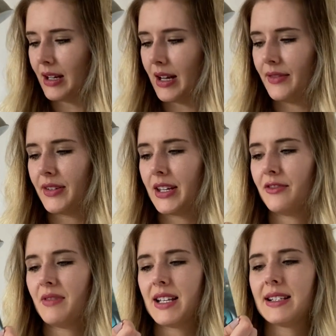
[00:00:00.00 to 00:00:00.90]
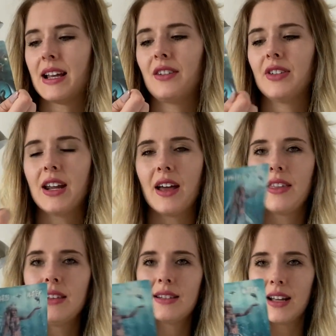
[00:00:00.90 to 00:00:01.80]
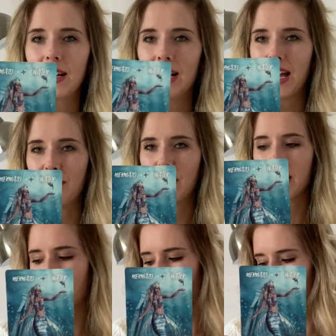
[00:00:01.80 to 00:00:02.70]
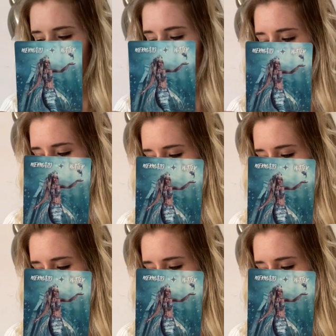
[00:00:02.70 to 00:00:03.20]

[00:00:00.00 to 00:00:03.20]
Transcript: I forgive myself and others. I allow my heart to heal.